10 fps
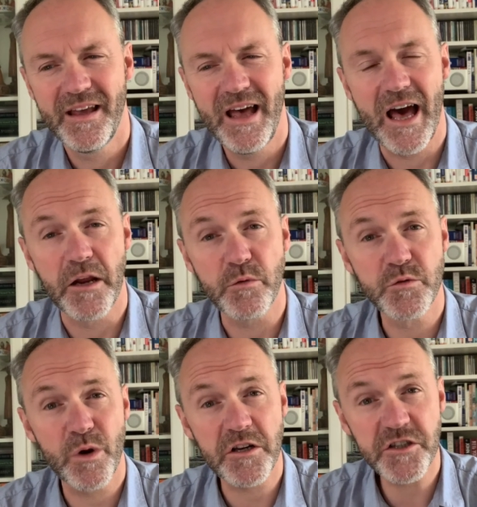And it was
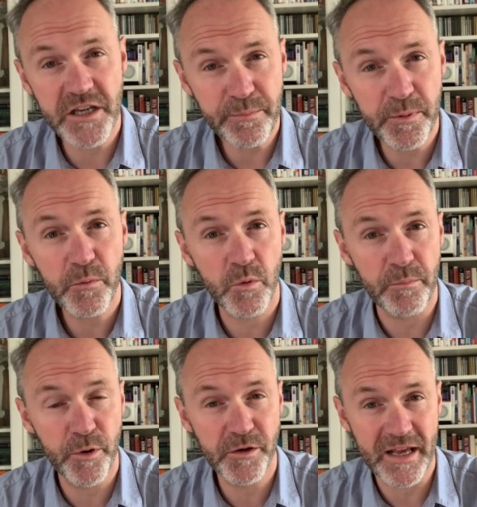where sheep were
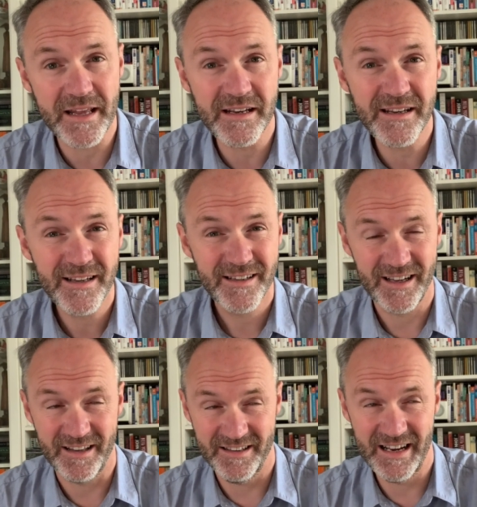put in,
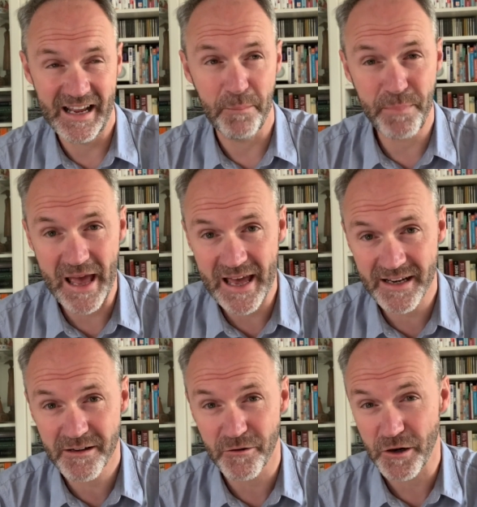uh, like a pen or an